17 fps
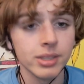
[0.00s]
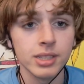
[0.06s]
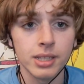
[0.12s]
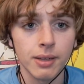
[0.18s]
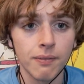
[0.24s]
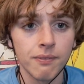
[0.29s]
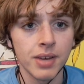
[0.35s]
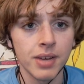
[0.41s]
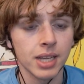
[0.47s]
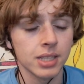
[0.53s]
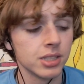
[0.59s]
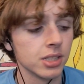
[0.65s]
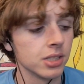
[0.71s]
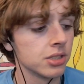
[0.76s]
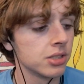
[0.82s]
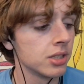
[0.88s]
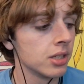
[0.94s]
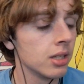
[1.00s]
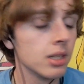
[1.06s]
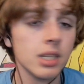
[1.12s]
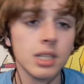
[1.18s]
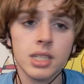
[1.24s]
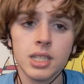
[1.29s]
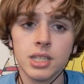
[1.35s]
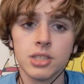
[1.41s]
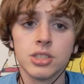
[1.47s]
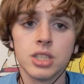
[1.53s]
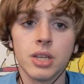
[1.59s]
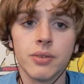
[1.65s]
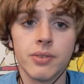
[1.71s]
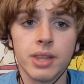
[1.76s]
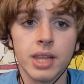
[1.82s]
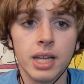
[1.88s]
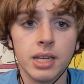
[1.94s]
affect us, and stuff
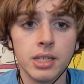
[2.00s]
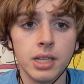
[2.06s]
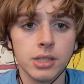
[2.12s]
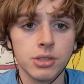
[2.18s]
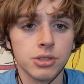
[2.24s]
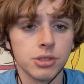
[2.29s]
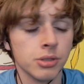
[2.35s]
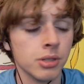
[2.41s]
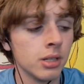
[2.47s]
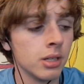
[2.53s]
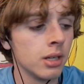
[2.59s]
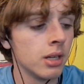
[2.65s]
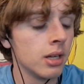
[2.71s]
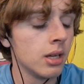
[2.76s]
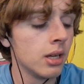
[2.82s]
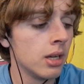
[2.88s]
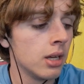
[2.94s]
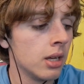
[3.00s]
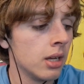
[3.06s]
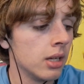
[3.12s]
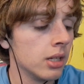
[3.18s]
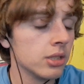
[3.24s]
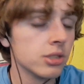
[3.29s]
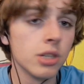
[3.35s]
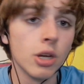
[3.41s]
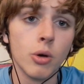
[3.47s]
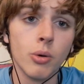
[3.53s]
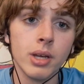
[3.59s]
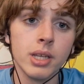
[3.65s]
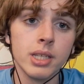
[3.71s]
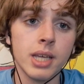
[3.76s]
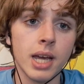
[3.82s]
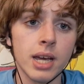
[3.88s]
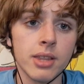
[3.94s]
of that nature. So
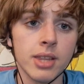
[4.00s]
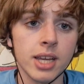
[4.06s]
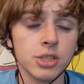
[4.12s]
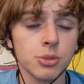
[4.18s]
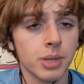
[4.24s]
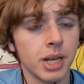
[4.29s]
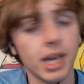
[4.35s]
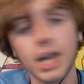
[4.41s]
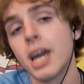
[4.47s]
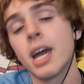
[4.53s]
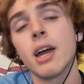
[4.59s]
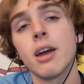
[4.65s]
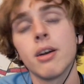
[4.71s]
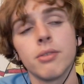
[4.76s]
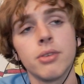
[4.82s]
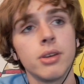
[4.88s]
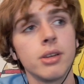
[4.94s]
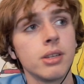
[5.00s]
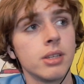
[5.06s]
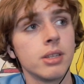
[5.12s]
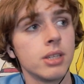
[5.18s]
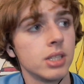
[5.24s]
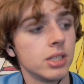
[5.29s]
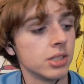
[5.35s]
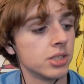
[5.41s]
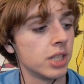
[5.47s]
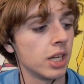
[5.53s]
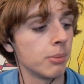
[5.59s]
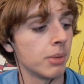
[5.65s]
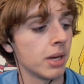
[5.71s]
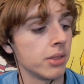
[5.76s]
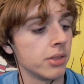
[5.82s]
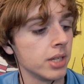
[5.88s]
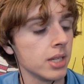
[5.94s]
yeah, that's what I have to say
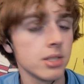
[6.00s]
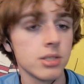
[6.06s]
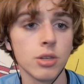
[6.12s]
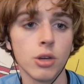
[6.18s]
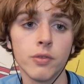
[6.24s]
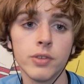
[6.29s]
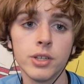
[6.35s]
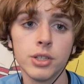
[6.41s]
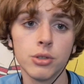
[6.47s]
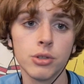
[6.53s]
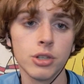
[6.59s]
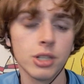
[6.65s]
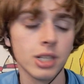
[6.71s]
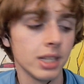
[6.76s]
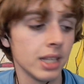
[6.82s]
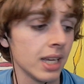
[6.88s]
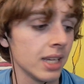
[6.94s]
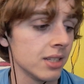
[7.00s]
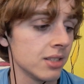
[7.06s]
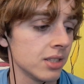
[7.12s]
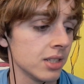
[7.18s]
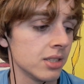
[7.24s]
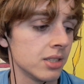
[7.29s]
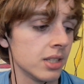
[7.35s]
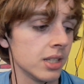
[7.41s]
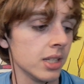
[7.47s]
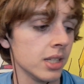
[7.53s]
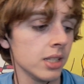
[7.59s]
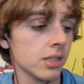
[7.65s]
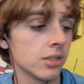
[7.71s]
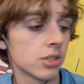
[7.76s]
about this. Hopefully you do good on the ACT. It's